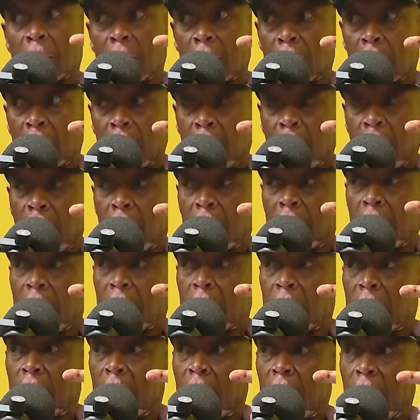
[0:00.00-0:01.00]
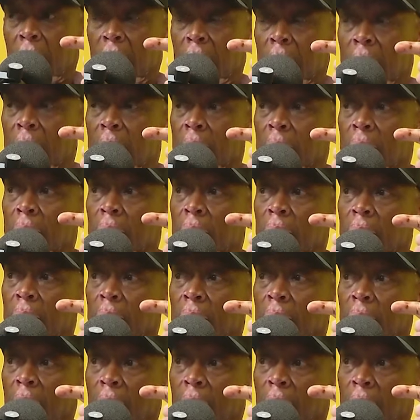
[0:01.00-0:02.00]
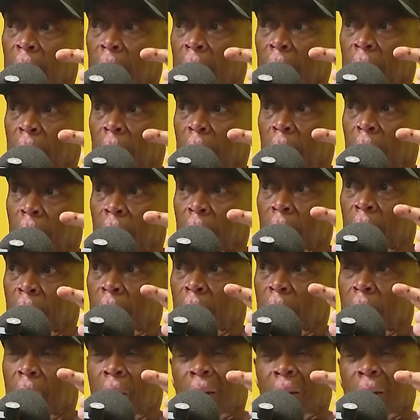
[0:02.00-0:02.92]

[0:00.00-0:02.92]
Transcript: The late the late China game. Yeah.